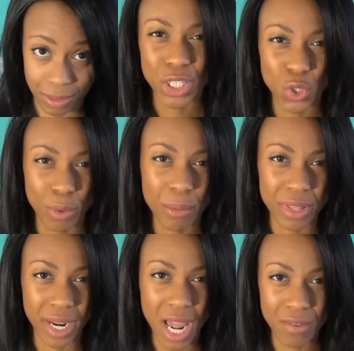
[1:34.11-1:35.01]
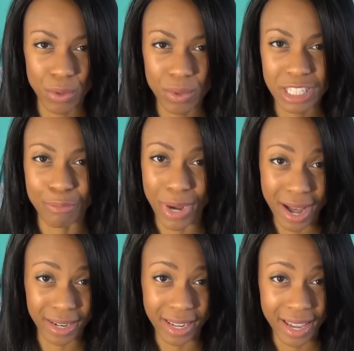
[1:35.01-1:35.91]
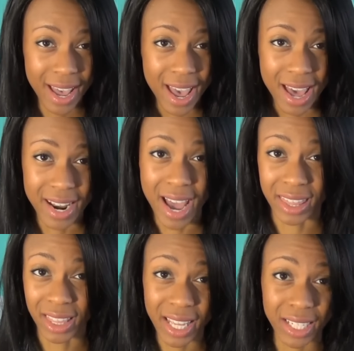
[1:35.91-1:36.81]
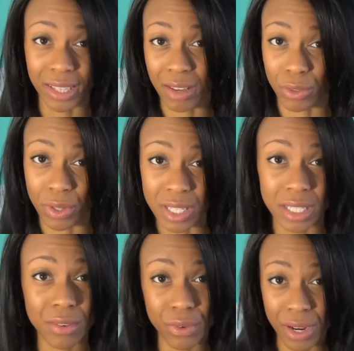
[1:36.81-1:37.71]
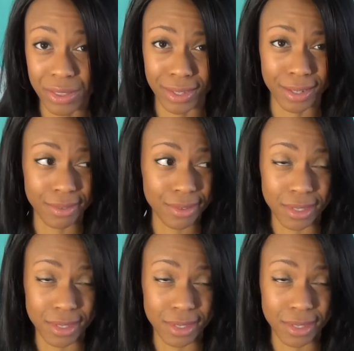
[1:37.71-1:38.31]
So remember that everyone's body and athletic level is different than,